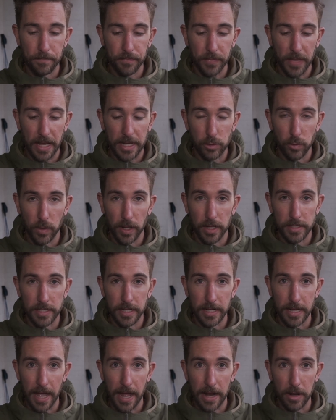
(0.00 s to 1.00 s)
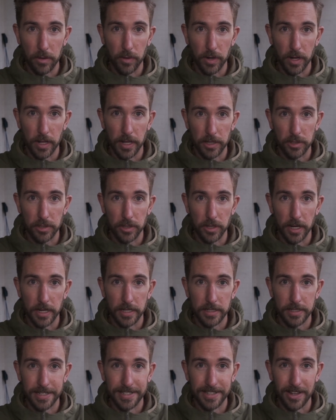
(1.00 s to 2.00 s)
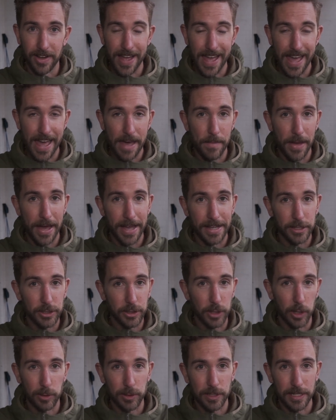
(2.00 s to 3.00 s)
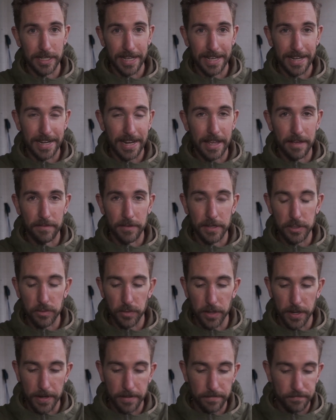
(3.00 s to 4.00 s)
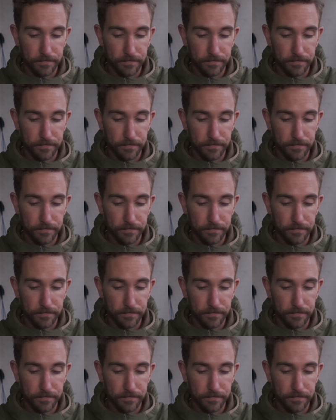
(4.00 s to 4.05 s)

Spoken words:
as well as getting adequate electrolytes, because I am a salty and heavy sweater.